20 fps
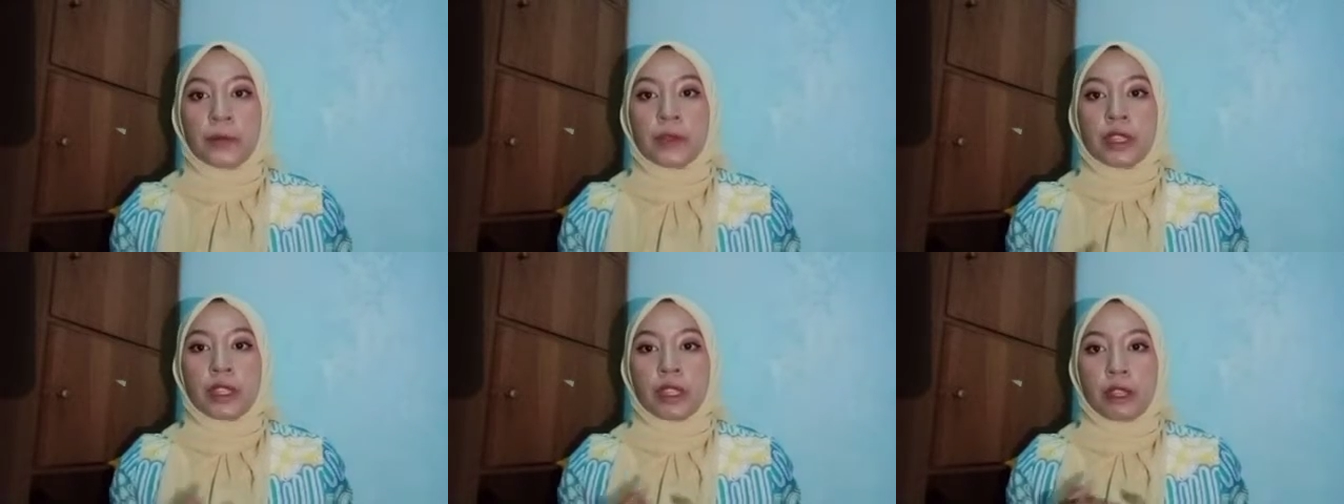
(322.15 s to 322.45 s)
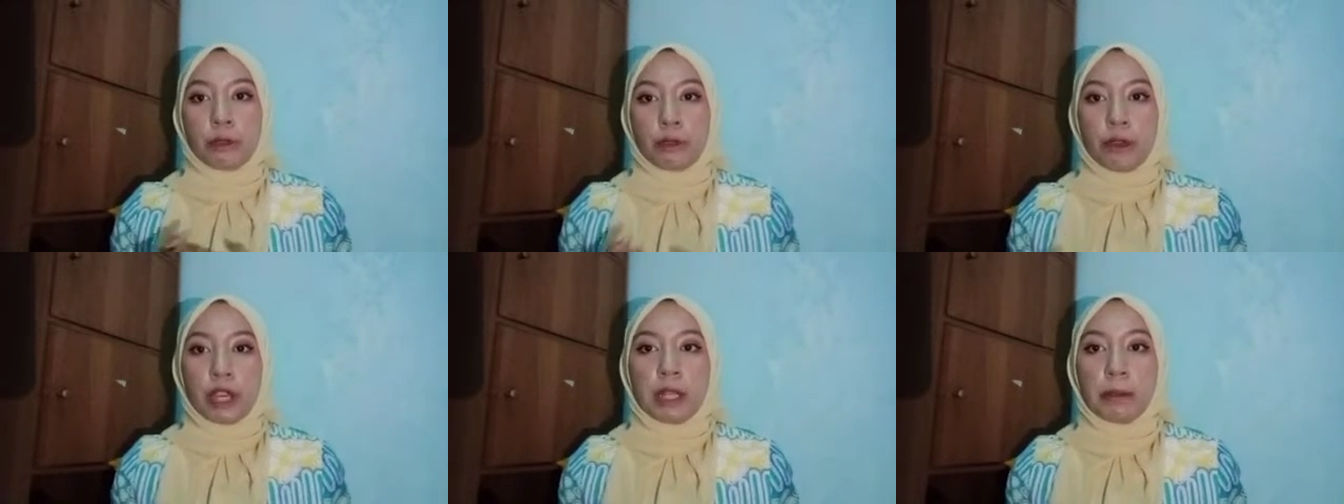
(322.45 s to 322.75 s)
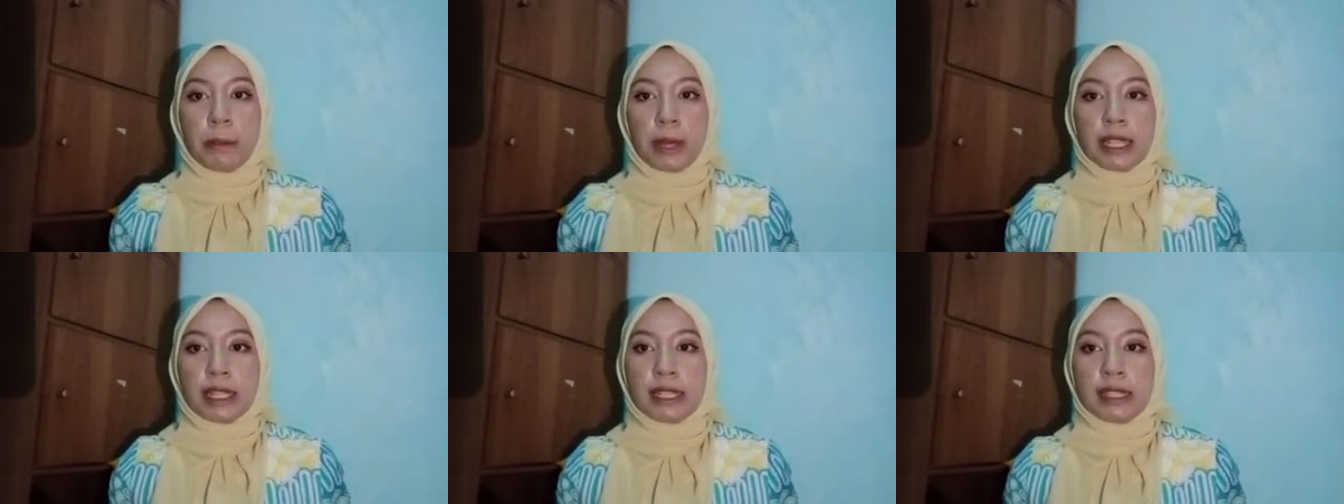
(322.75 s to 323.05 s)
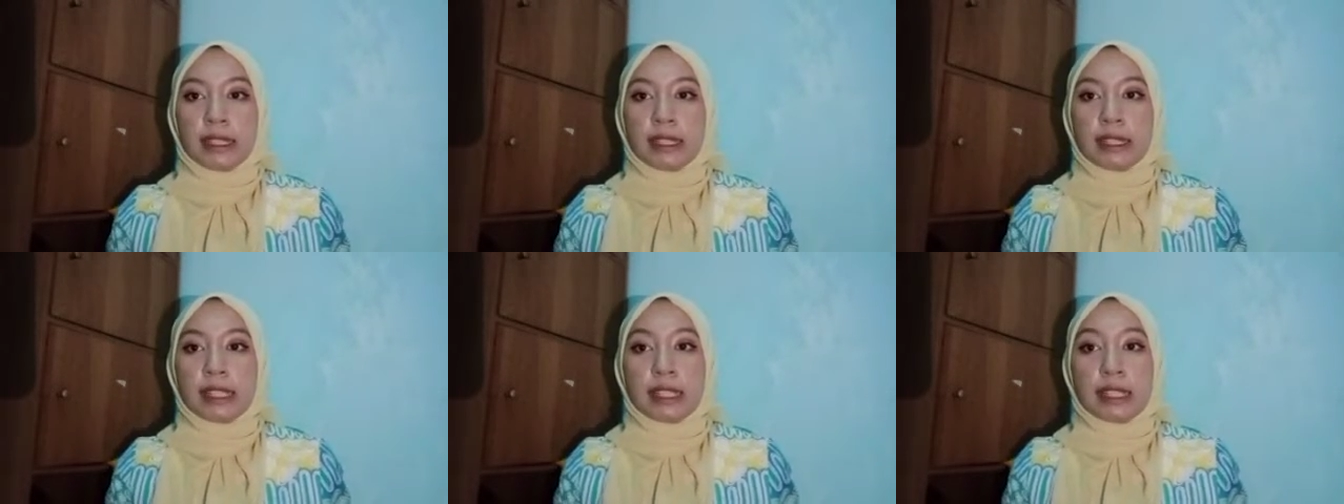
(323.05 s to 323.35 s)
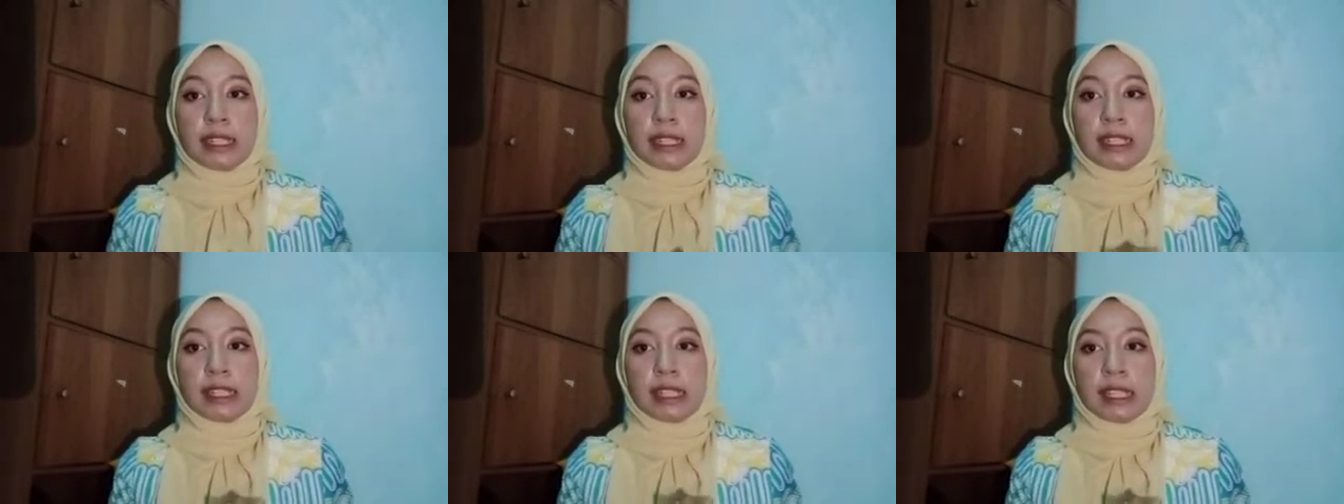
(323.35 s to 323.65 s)
While
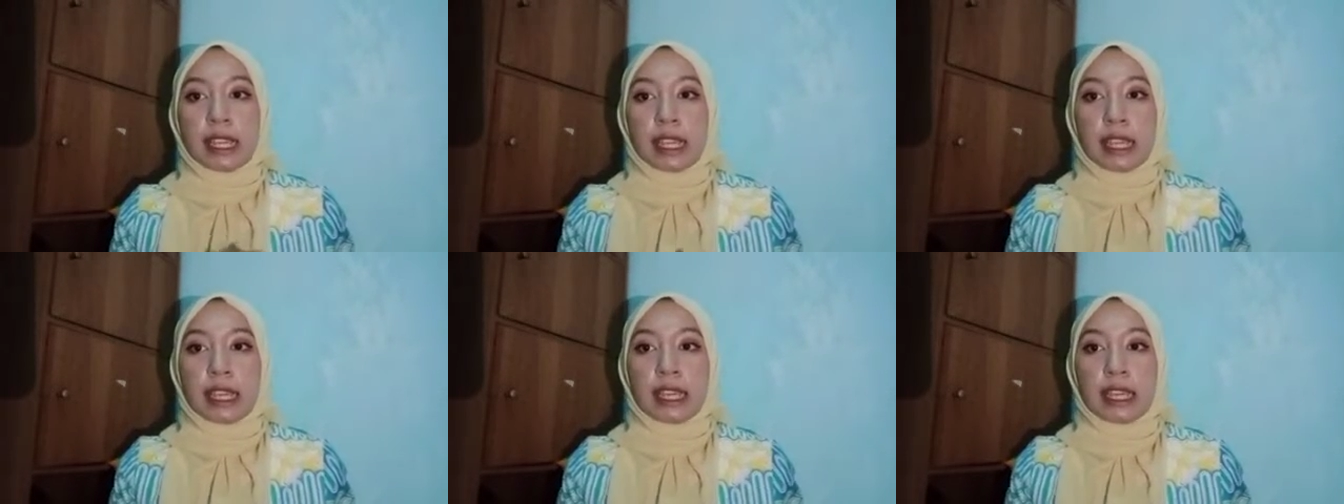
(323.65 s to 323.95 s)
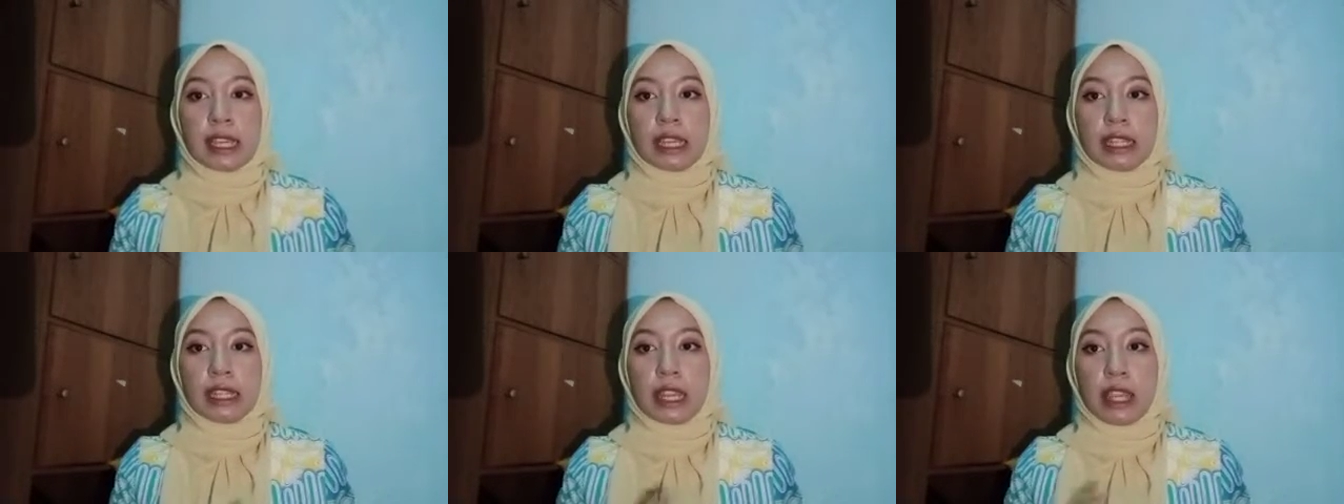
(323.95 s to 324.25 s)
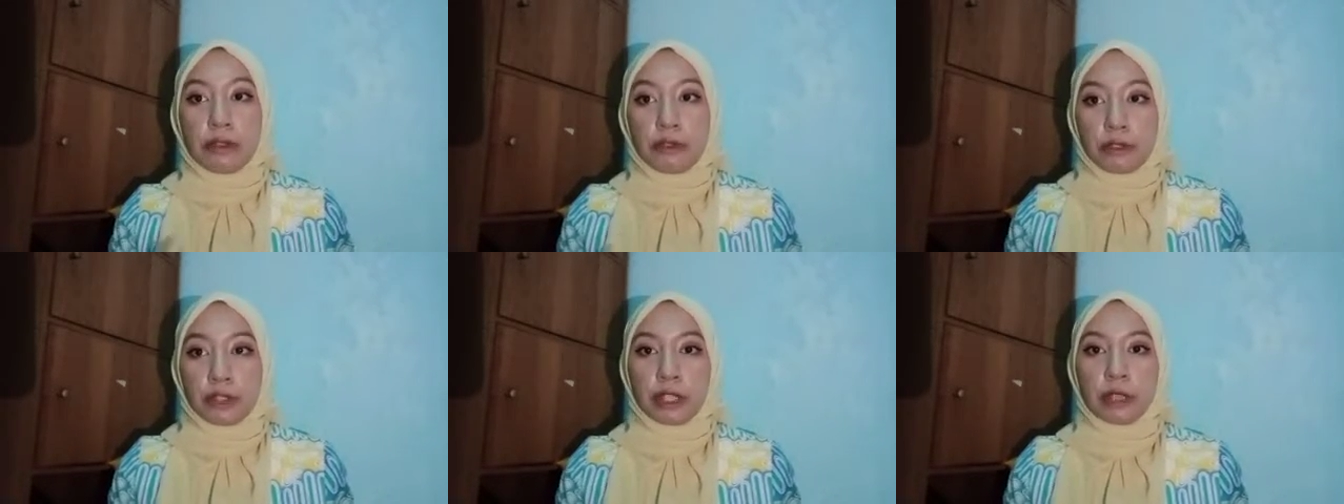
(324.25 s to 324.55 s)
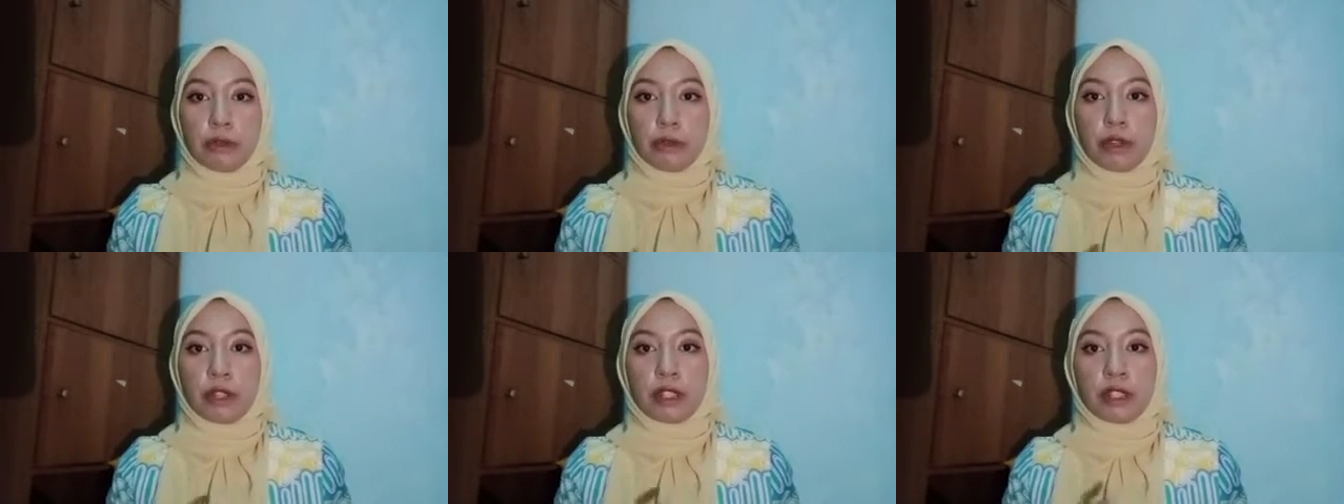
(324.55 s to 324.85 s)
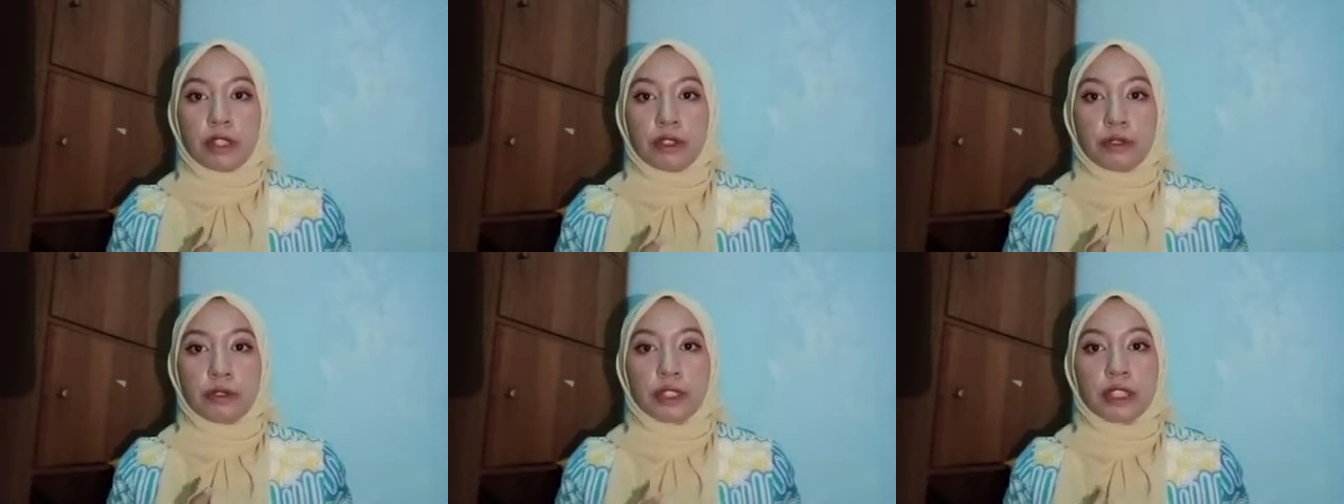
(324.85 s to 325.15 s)
Pakistan's navy was
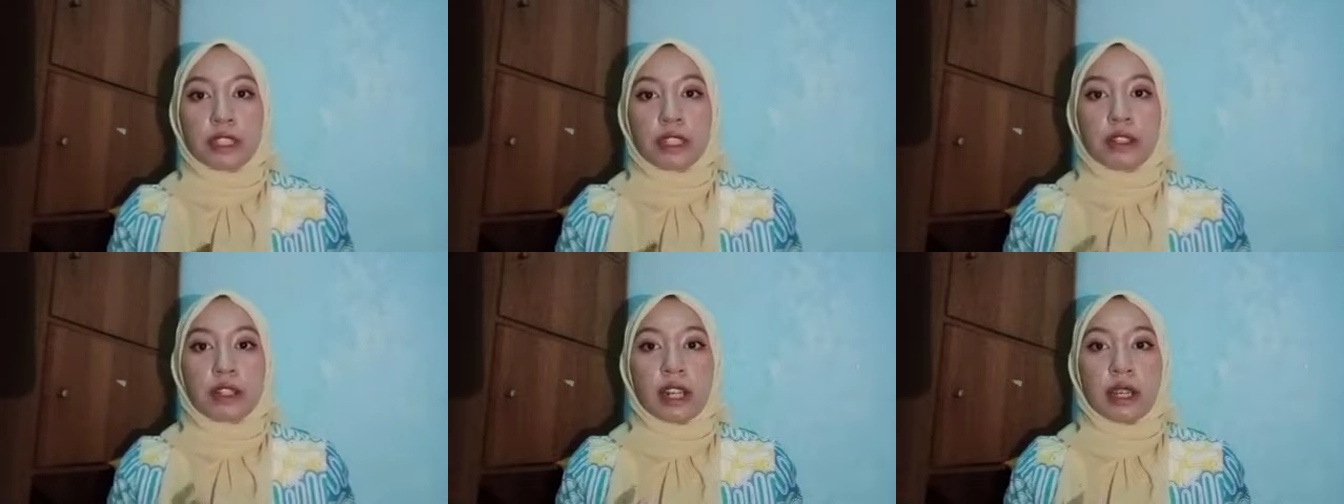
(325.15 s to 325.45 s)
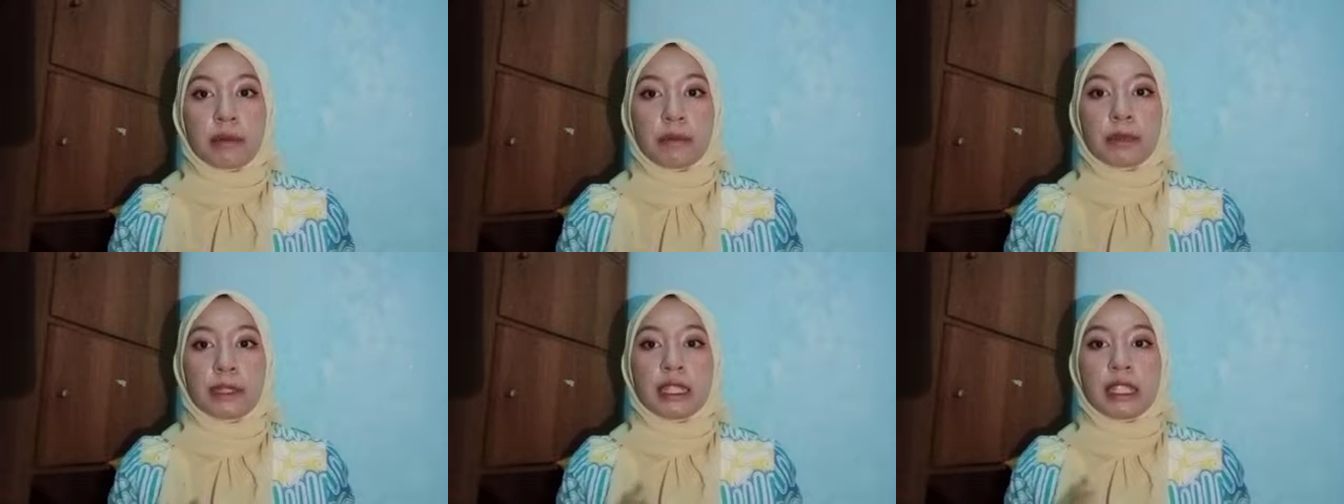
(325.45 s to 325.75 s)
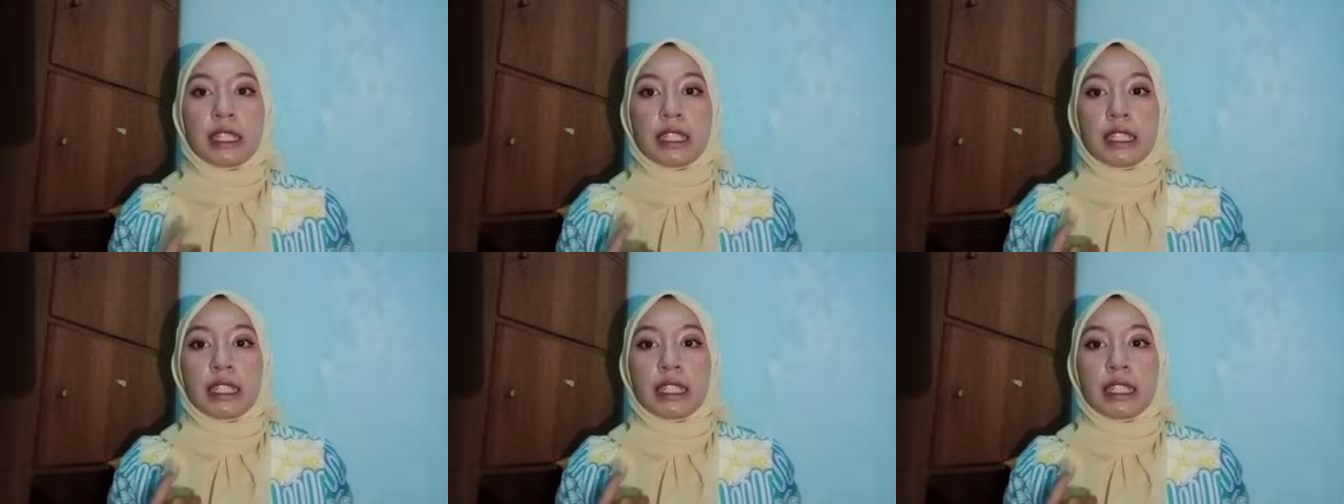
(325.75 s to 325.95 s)
vulnerable